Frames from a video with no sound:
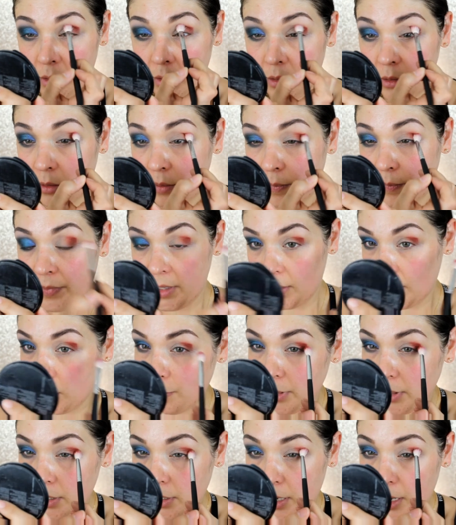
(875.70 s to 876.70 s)
the outer
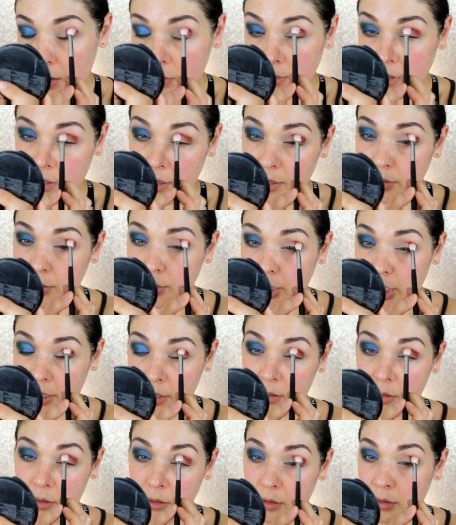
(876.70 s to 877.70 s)
corners of my eyes and my
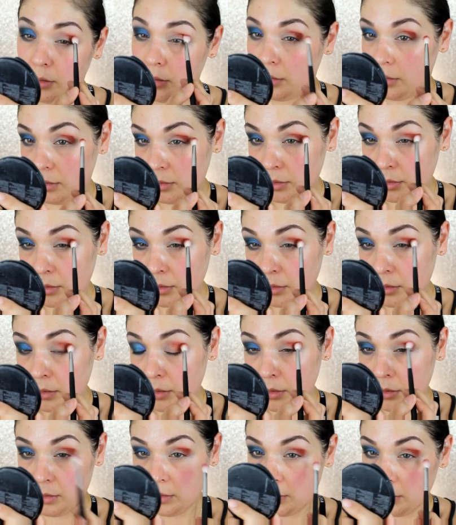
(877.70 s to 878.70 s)
crease.
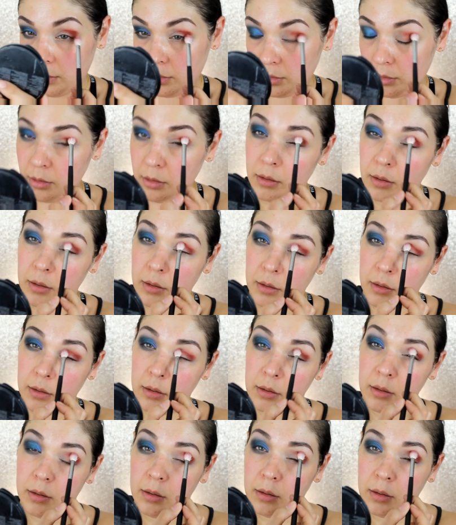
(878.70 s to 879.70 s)
I'm just gonna kind of
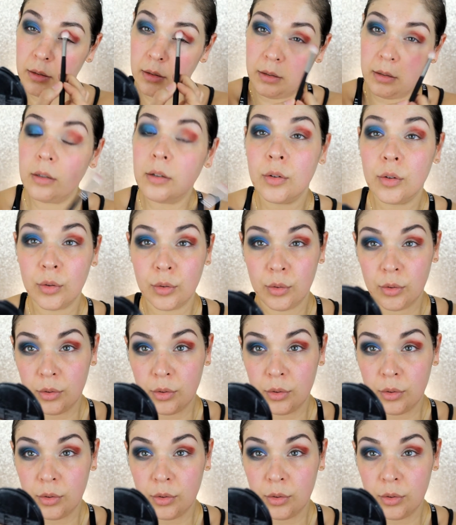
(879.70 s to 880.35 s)
stamp it in there.